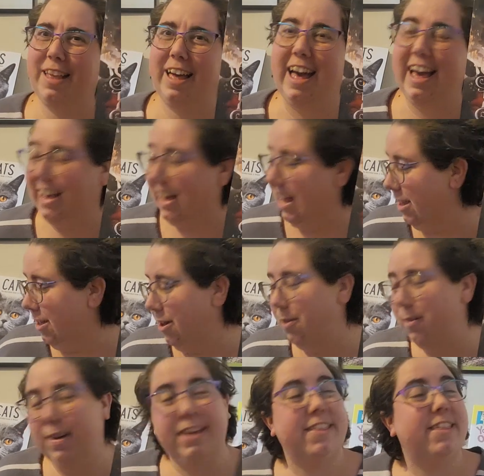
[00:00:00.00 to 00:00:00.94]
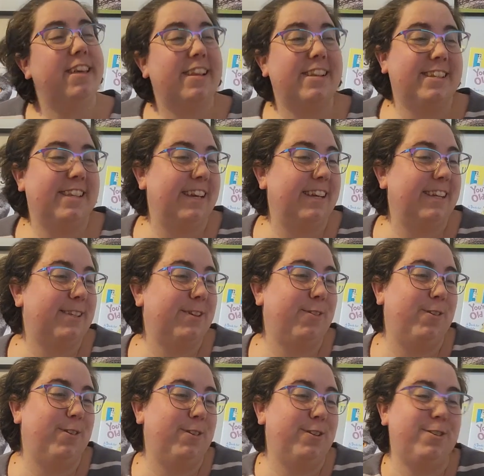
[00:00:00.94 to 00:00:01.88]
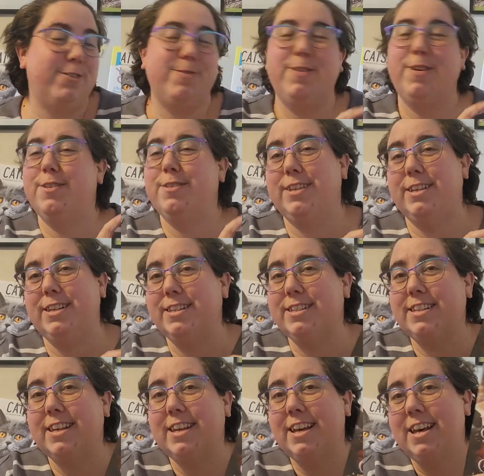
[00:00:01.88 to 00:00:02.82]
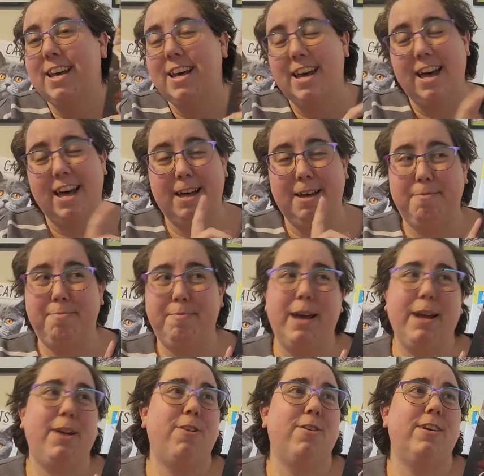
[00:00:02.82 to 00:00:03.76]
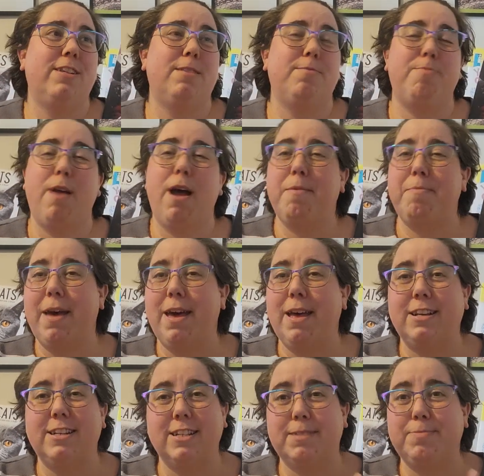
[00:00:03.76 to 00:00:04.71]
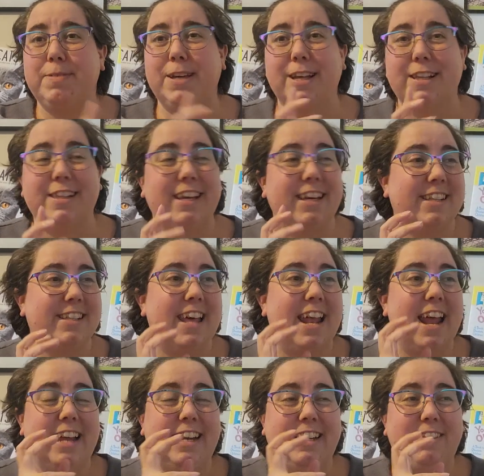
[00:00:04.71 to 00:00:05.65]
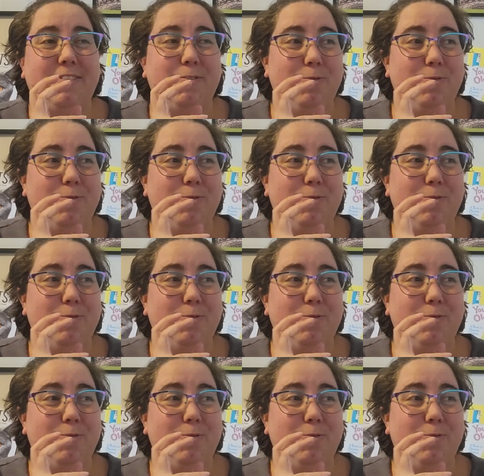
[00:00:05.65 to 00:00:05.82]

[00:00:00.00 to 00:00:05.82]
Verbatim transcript: I gotta go with Six Scorched Roses um, by Carissa Broadbent, just because, like I said, I